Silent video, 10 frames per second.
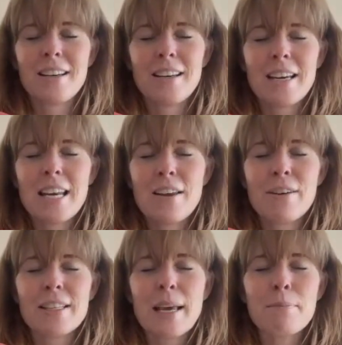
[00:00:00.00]
And if
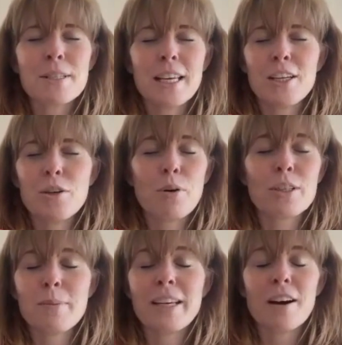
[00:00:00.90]
it's empty, you
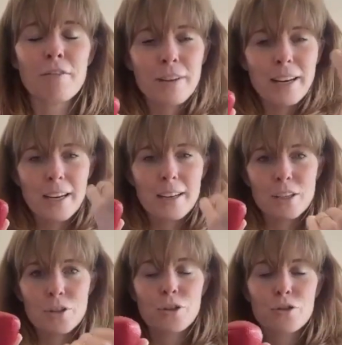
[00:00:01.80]
possibly can't feel it
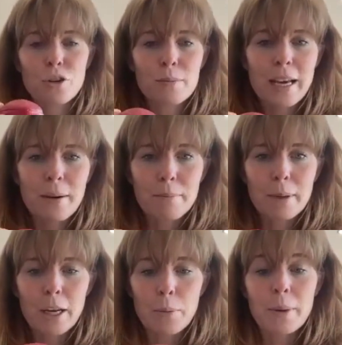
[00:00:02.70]
because it's just dropped down
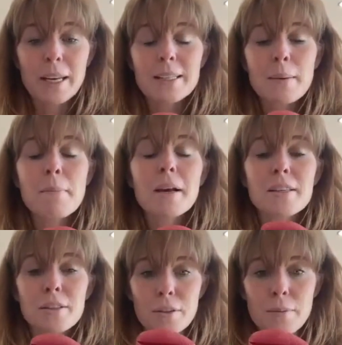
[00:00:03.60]
below, but it's a
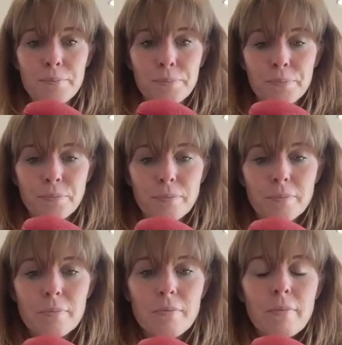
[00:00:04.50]
muscle.
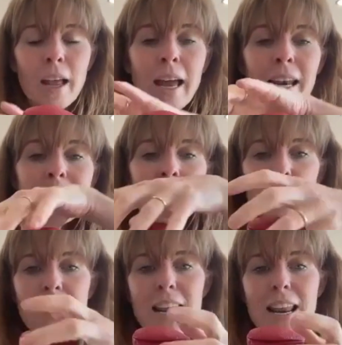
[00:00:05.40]
And it's
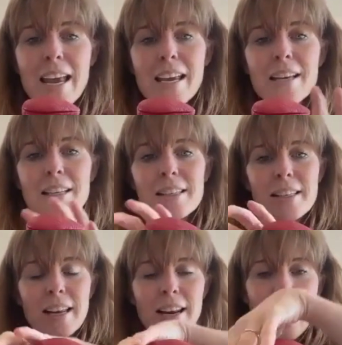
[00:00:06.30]
actually layers
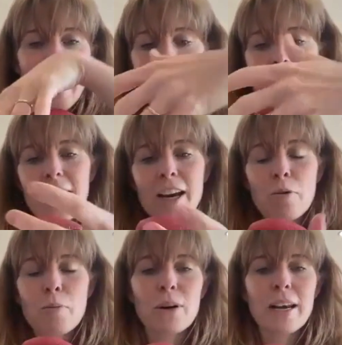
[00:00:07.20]
and layer
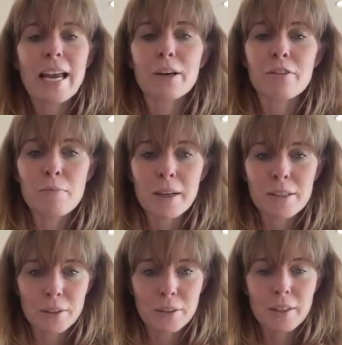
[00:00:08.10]
upon layer of
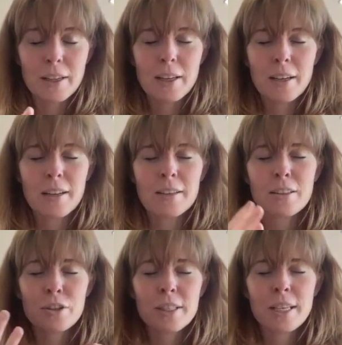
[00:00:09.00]
muscle.
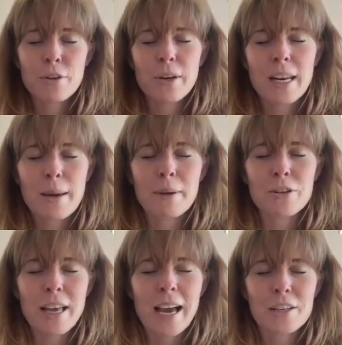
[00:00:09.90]
So just see if you can
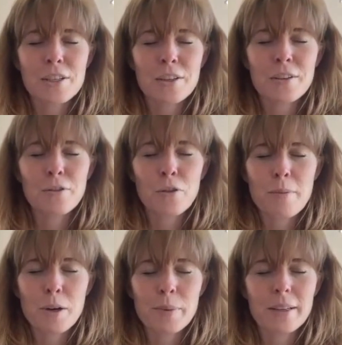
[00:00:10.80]
image that for a
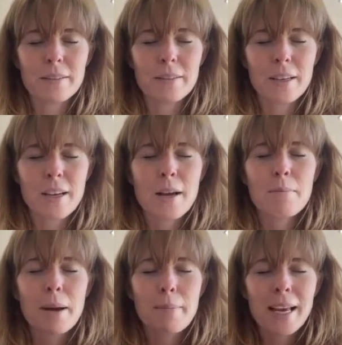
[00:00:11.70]
moment.
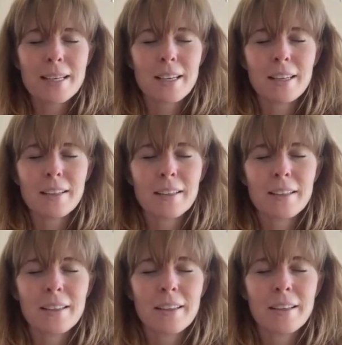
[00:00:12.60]
My bladder
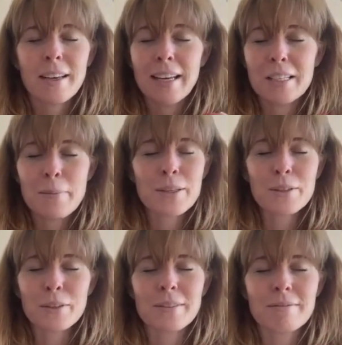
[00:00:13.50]
is a muscle.